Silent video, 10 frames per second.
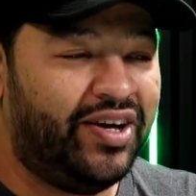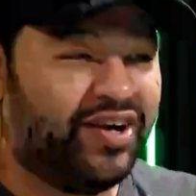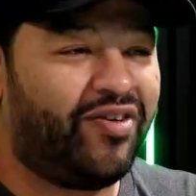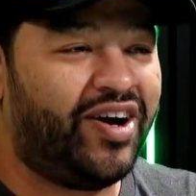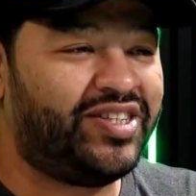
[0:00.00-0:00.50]

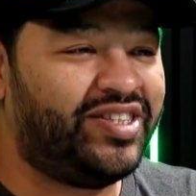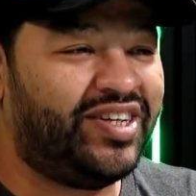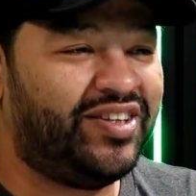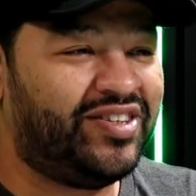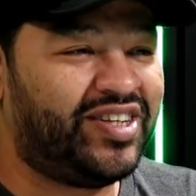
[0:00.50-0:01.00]
across the
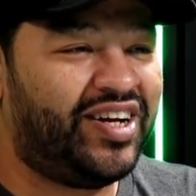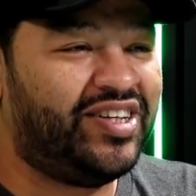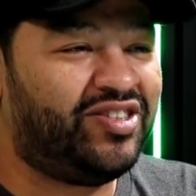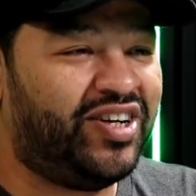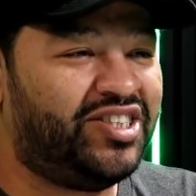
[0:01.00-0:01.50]
other side of the
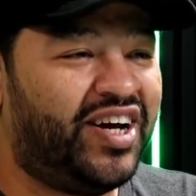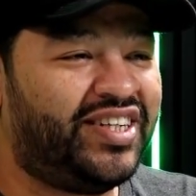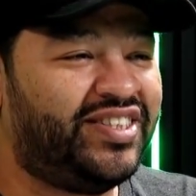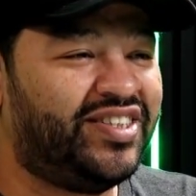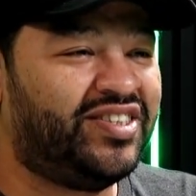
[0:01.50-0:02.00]
train tracks
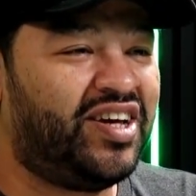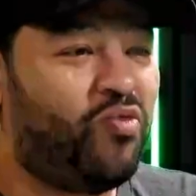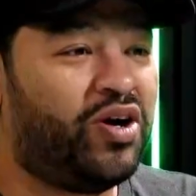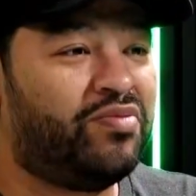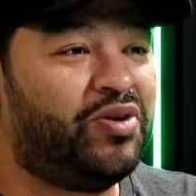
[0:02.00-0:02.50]
it's going to say
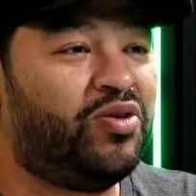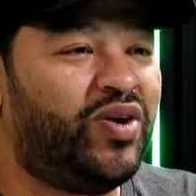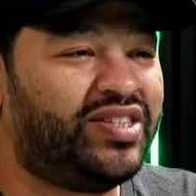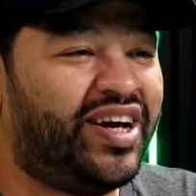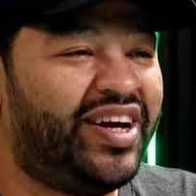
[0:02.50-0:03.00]
welcome to the
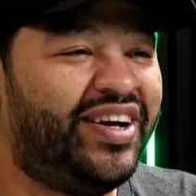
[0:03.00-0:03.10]
west side.